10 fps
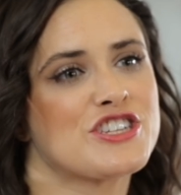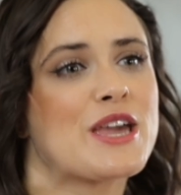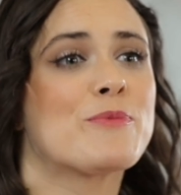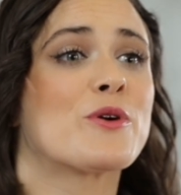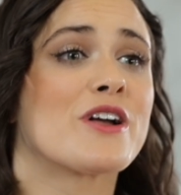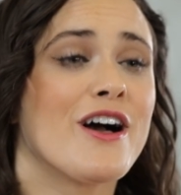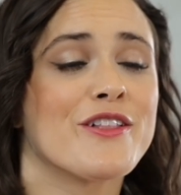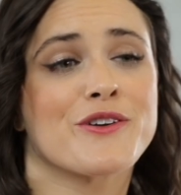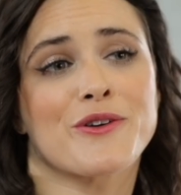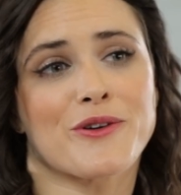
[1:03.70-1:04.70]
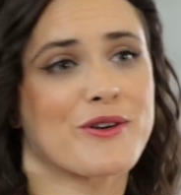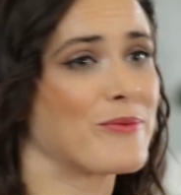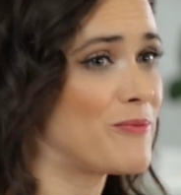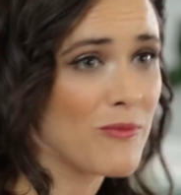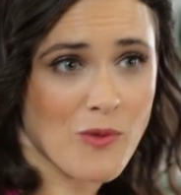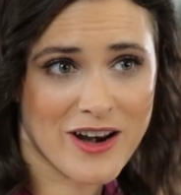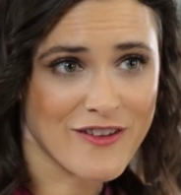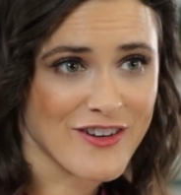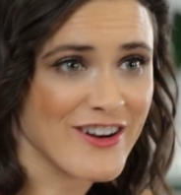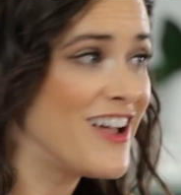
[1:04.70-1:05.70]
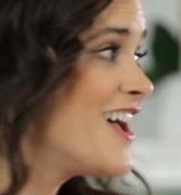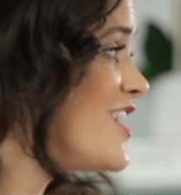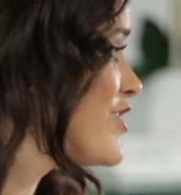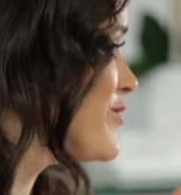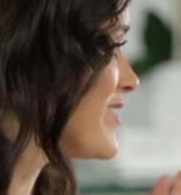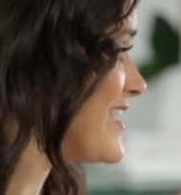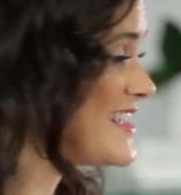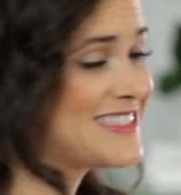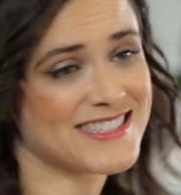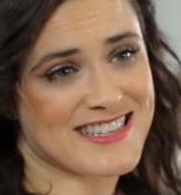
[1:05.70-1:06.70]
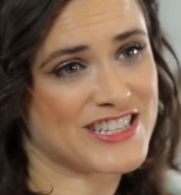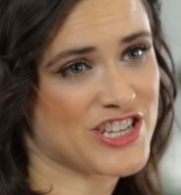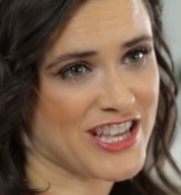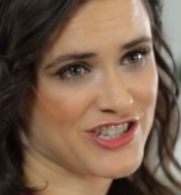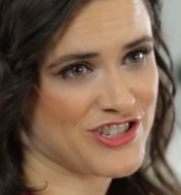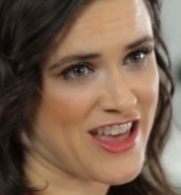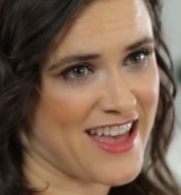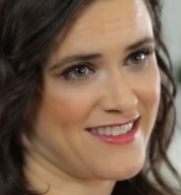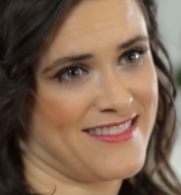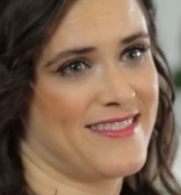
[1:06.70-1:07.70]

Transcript: shape or color or whatever, you can easily change that.